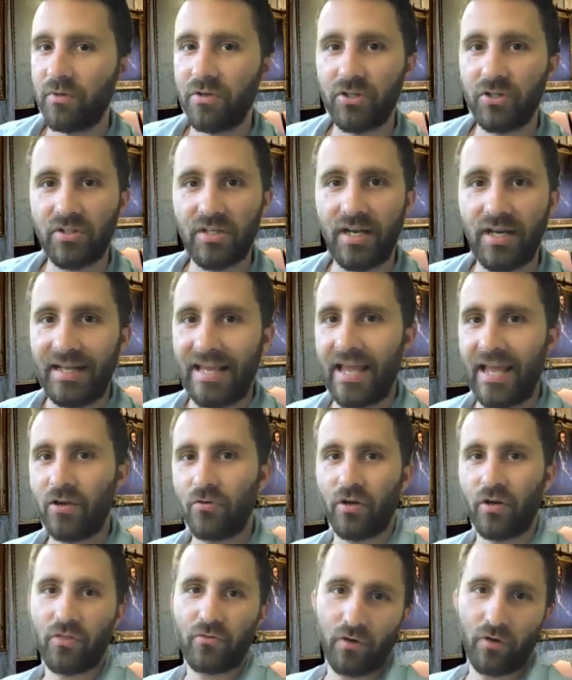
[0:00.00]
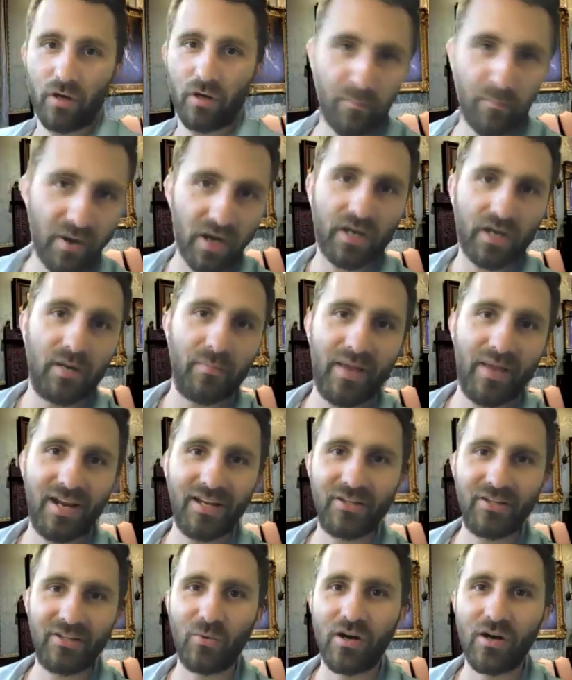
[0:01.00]
just getting angry and throwing a bucket of
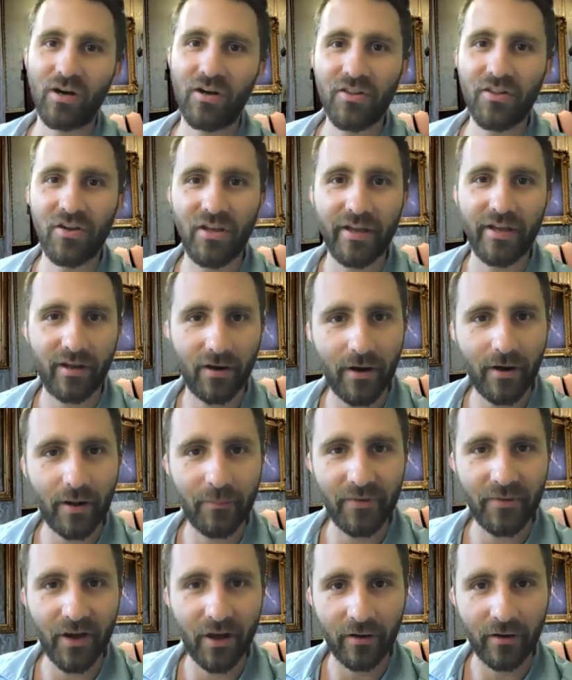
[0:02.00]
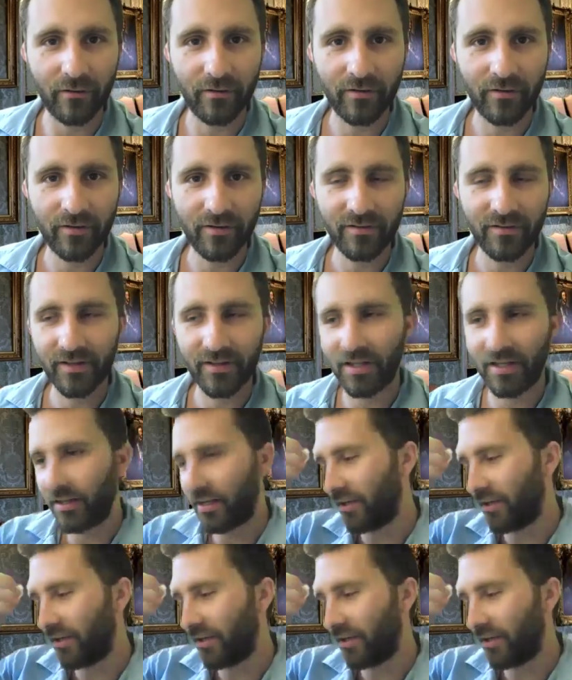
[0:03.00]
paint at the wall and they're like, all right, I'm done. And